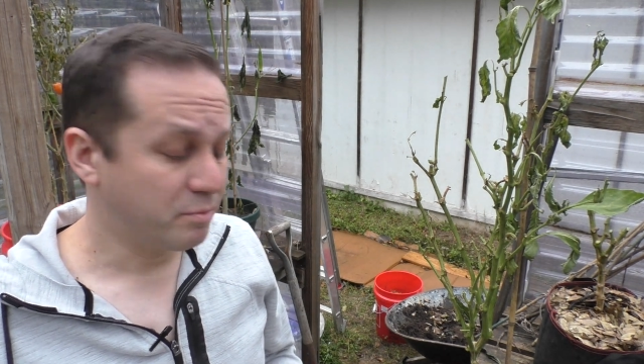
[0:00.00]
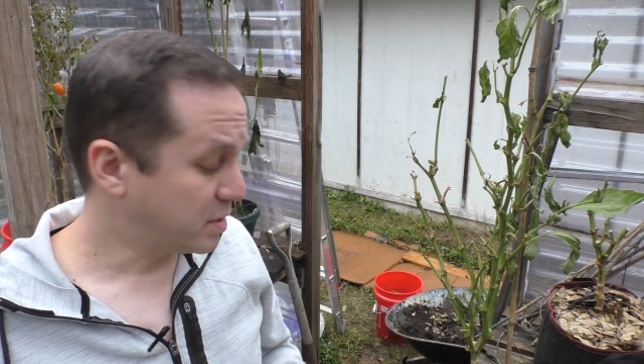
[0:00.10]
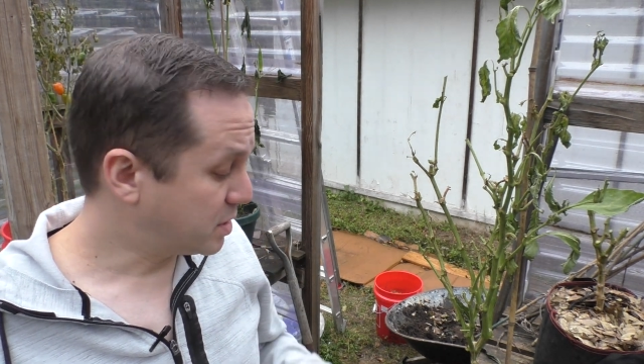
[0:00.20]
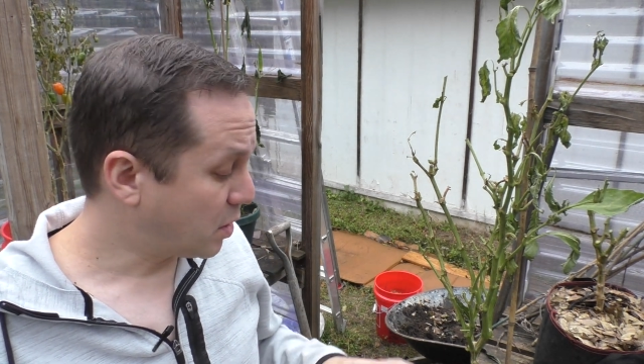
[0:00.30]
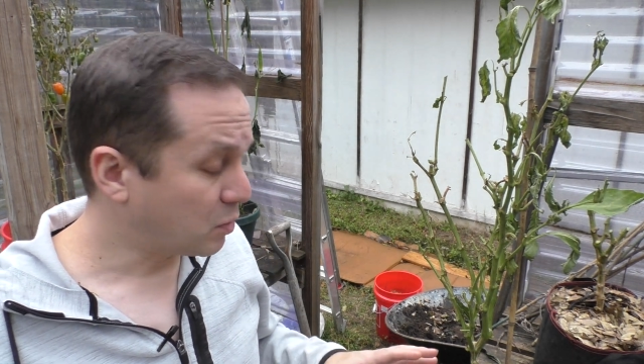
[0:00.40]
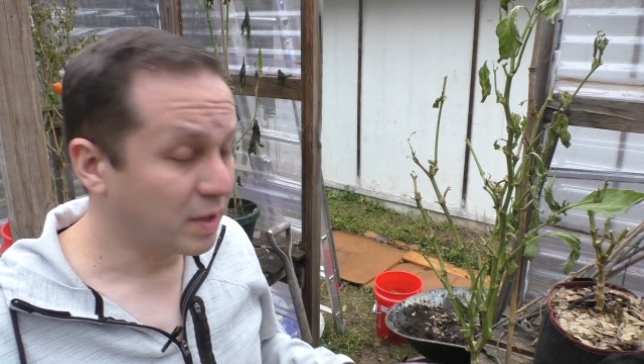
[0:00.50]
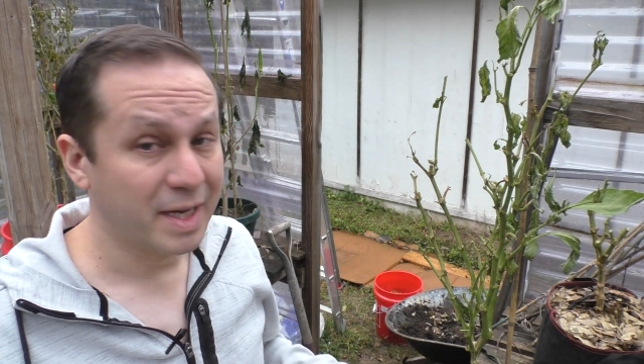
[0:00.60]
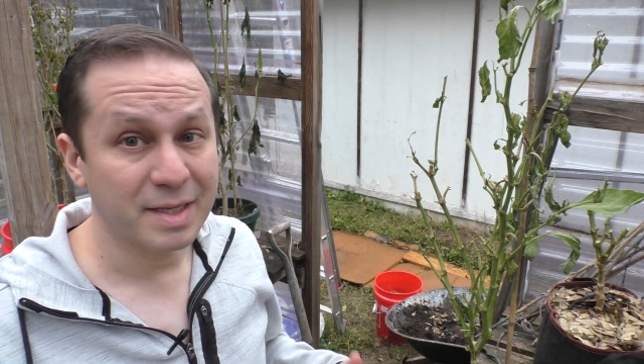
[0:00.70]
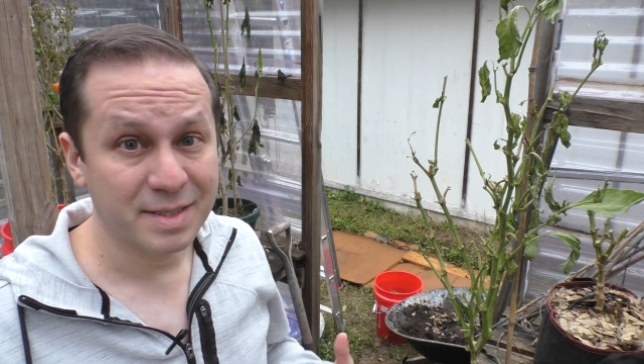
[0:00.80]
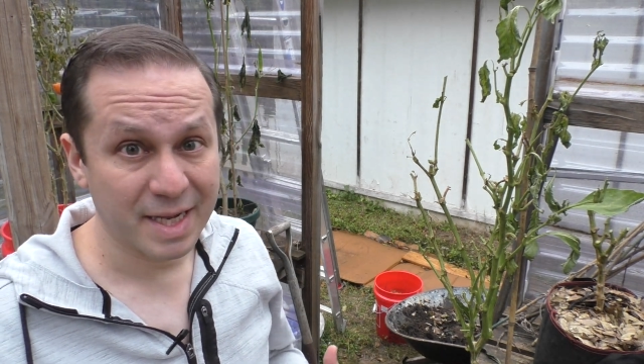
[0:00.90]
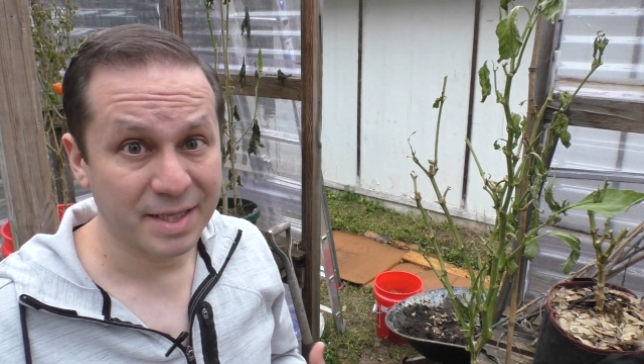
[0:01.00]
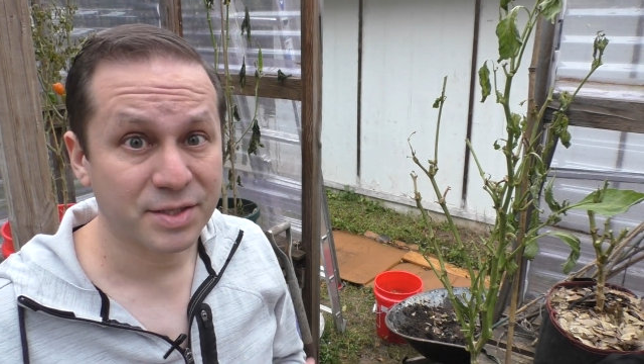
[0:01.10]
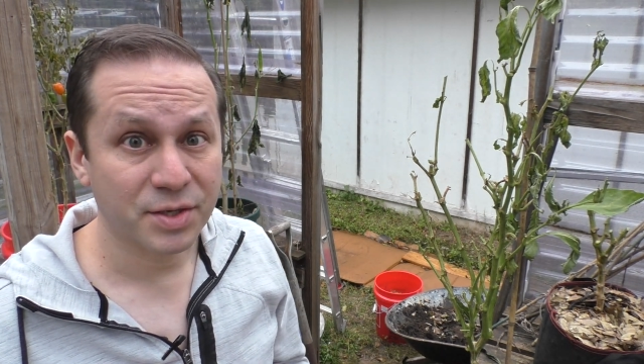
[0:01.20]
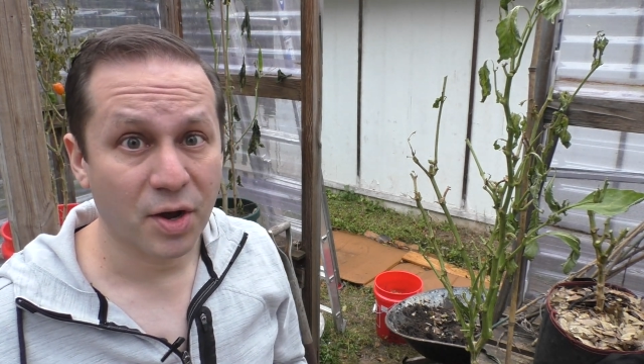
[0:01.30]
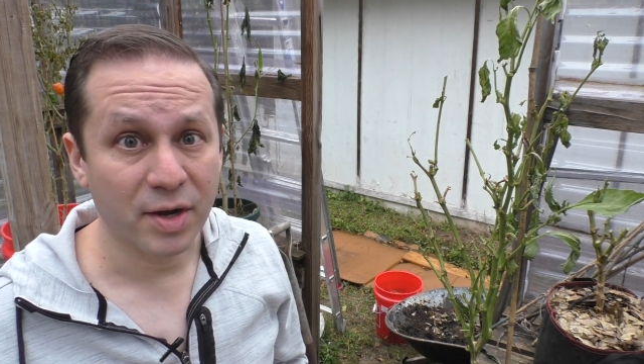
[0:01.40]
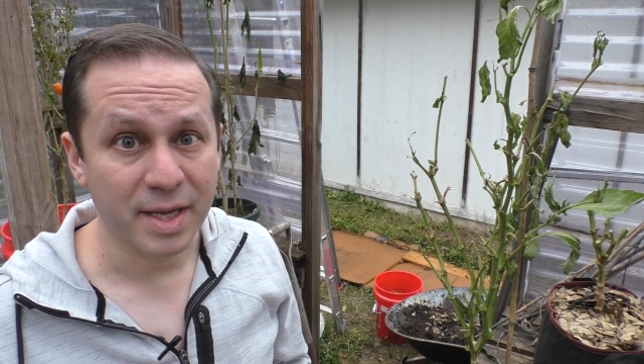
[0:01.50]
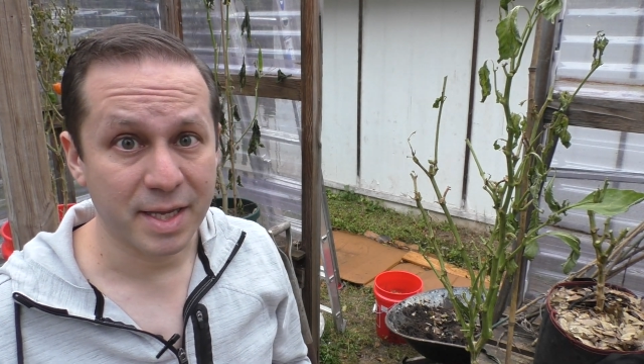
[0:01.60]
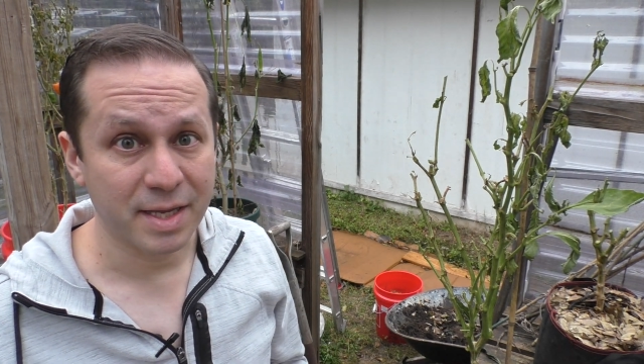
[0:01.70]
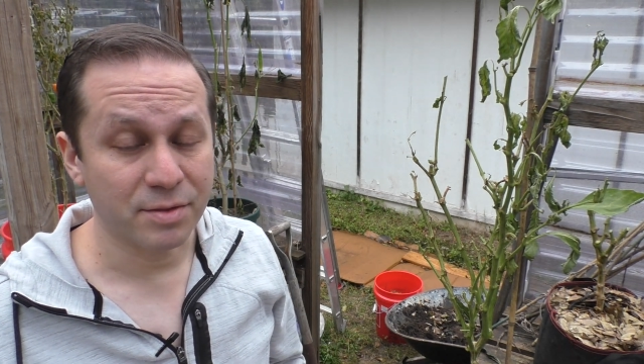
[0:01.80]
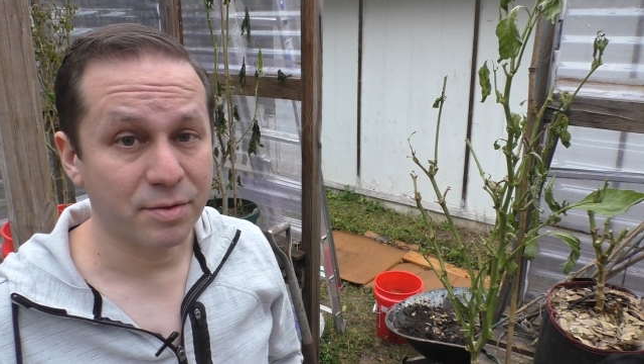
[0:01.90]
but don't let it stay
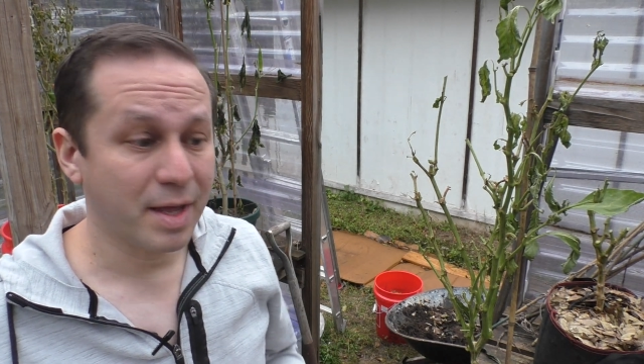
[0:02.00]
soggy either.